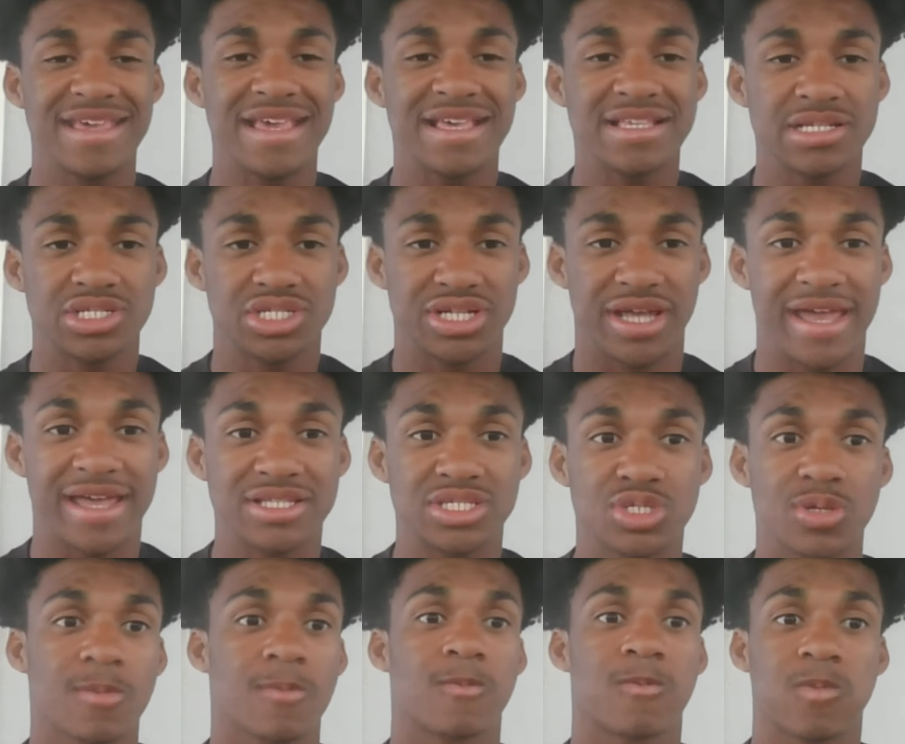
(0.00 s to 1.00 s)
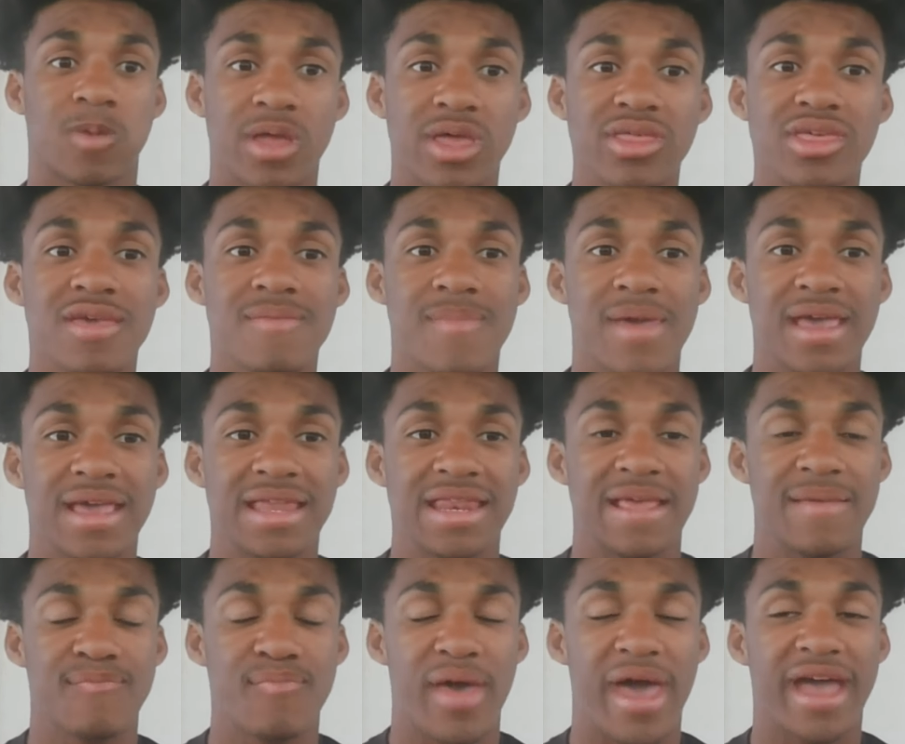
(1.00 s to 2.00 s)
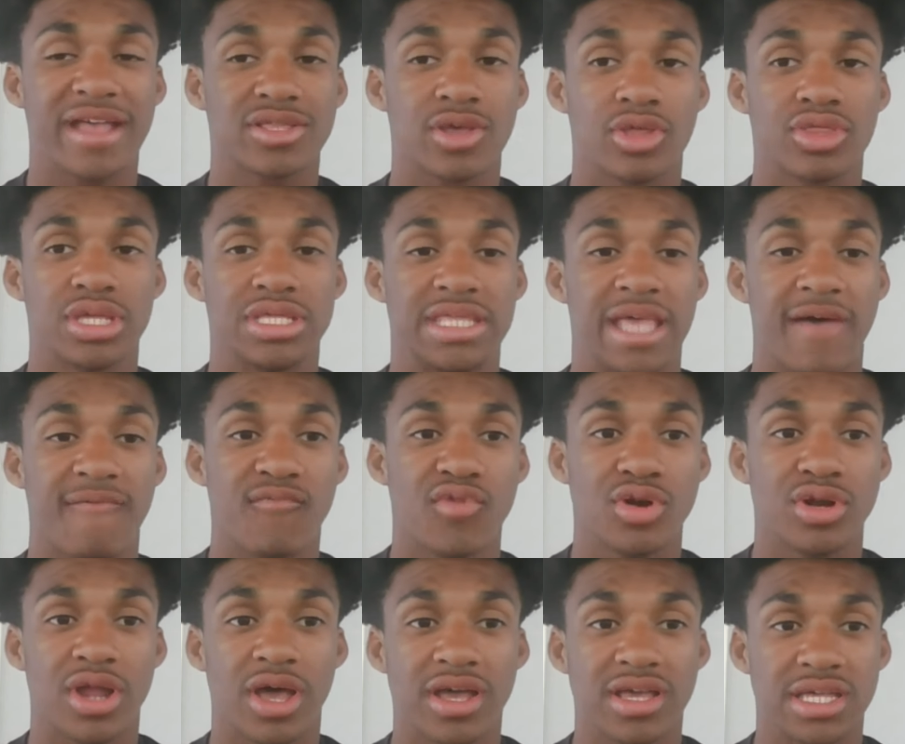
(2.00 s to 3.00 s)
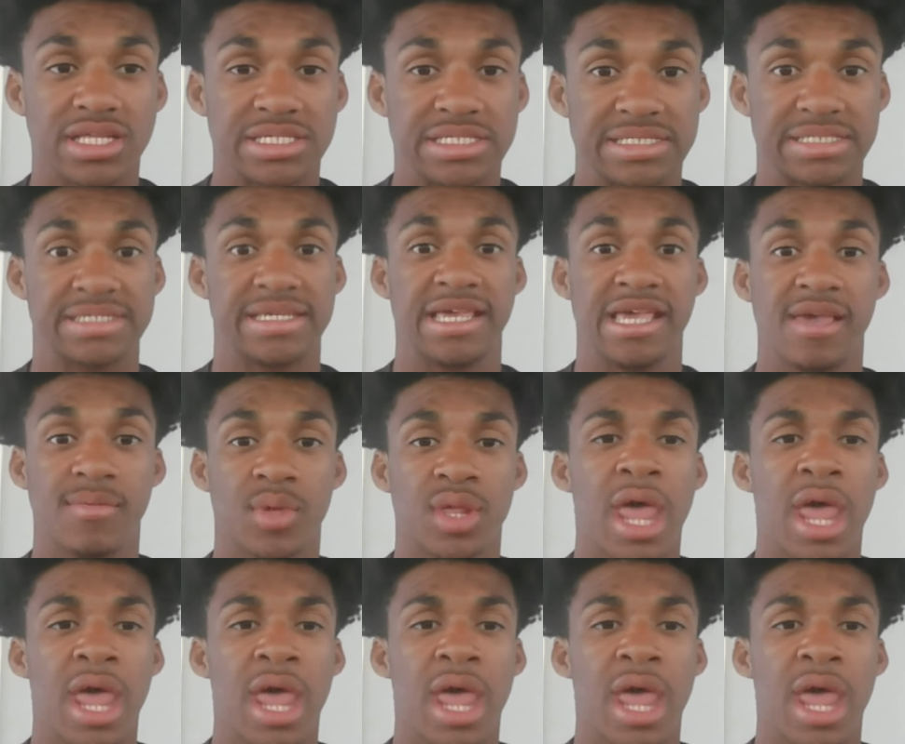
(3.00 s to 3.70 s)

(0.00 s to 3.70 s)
he has a chance to really make an impact on the Denver Nuggets team.